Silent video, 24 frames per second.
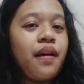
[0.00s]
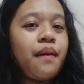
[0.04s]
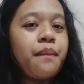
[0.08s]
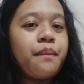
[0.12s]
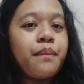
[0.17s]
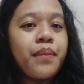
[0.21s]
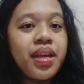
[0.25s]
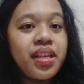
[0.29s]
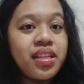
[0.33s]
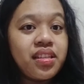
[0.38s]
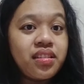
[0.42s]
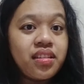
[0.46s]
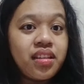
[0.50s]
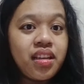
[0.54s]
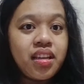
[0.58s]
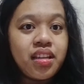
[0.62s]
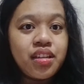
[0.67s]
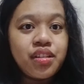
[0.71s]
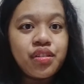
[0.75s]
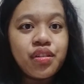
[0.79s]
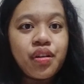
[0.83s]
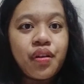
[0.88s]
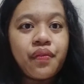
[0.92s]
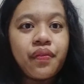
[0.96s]

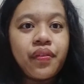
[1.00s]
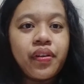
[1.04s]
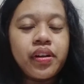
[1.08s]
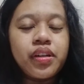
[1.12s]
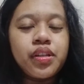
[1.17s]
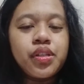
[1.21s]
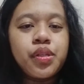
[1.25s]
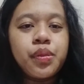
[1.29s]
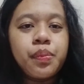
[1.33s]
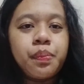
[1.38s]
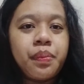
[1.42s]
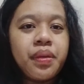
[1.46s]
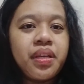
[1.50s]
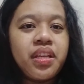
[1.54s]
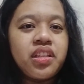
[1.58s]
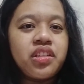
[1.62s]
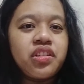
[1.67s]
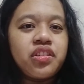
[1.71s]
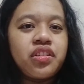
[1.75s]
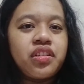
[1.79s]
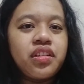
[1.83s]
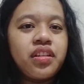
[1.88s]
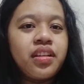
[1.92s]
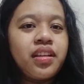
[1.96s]
message of our
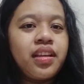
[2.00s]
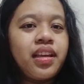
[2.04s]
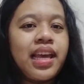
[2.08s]
speech,